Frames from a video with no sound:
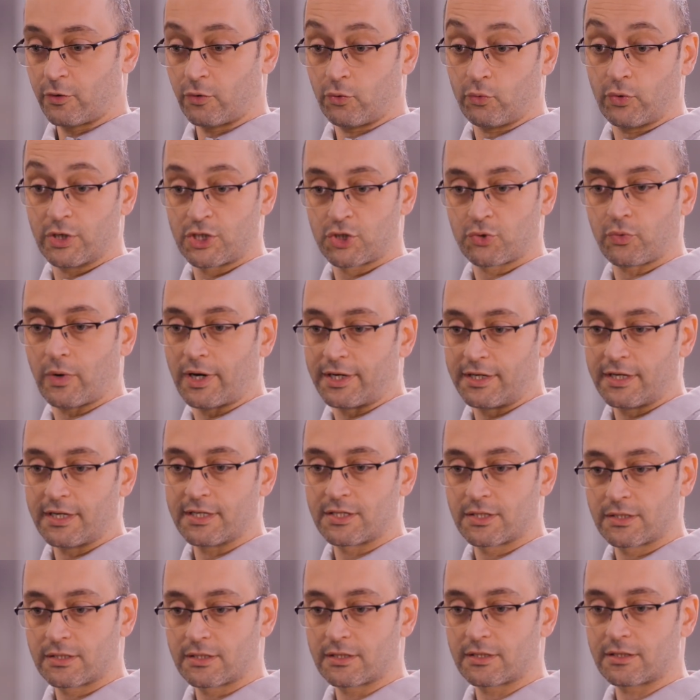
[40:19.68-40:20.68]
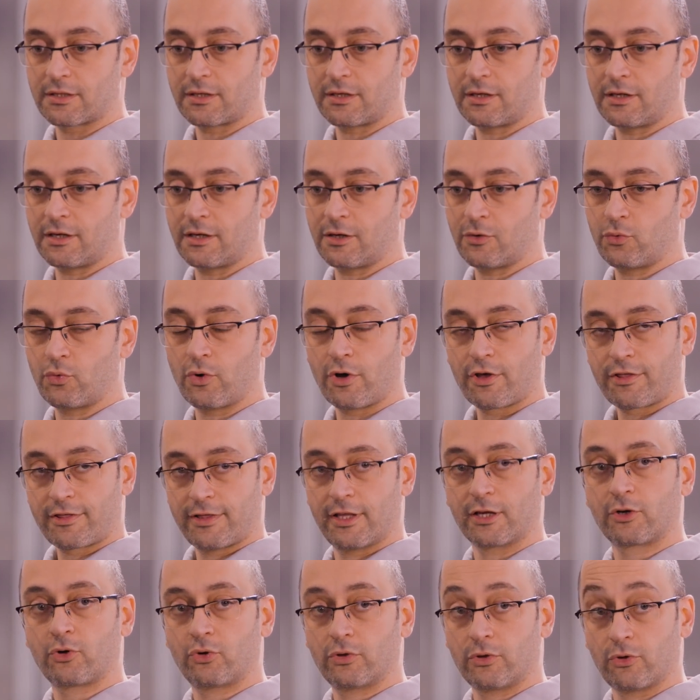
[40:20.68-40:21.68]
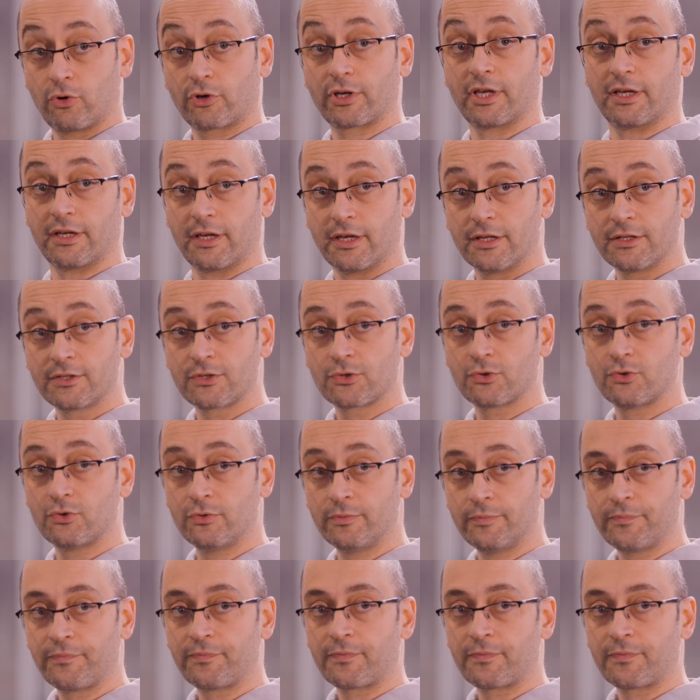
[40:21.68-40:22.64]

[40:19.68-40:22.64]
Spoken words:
which one is worth looking into.